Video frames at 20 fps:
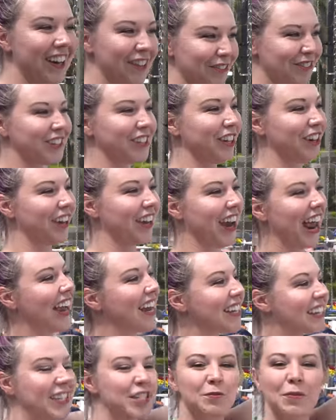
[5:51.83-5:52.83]
Oh, it was so good. I
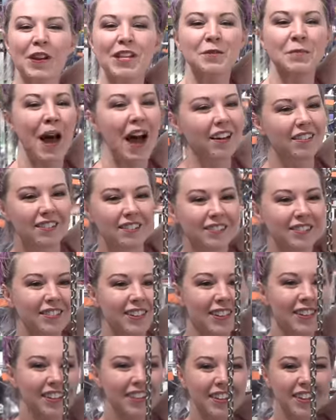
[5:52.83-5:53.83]
could see Space Mountain.
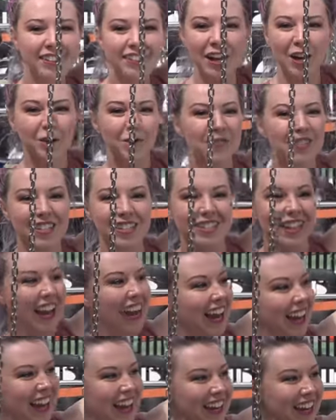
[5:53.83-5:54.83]
That was
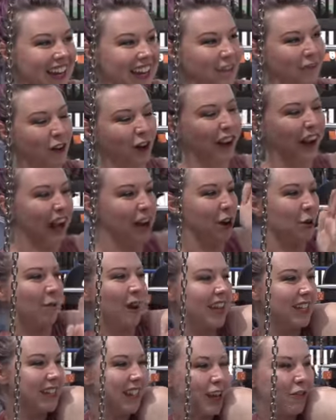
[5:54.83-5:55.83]
exciting. Volcano
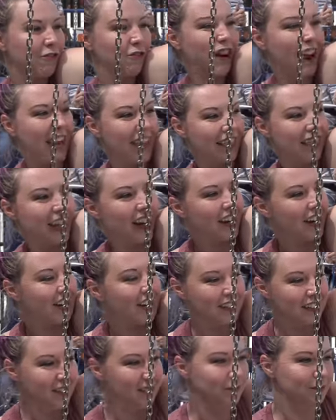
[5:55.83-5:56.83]
Bay is like right there.